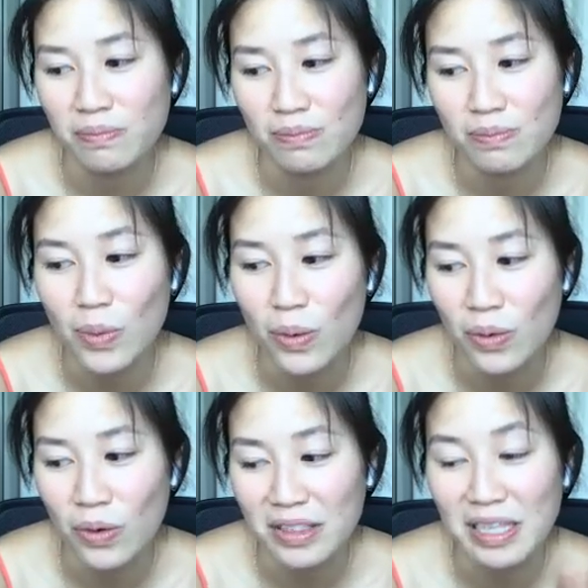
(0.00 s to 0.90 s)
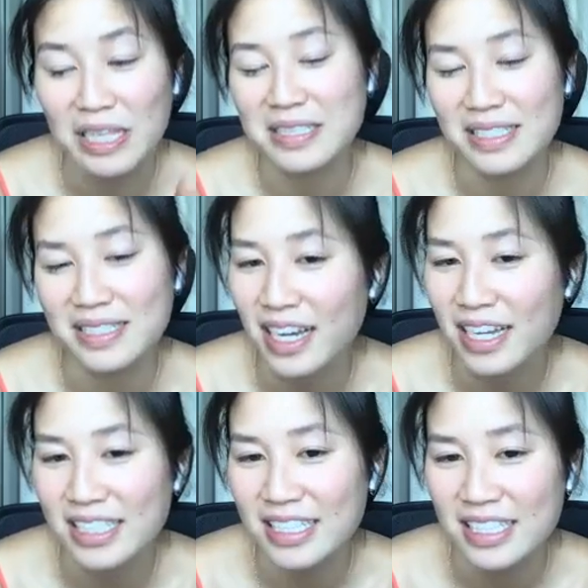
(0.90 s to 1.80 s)
less
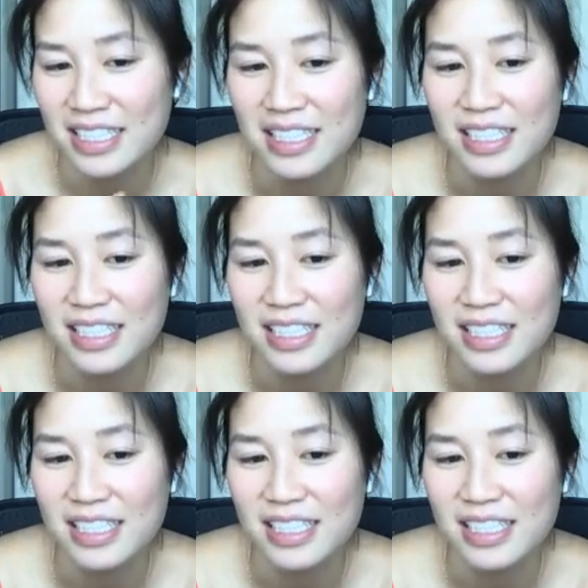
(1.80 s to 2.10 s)
anxiety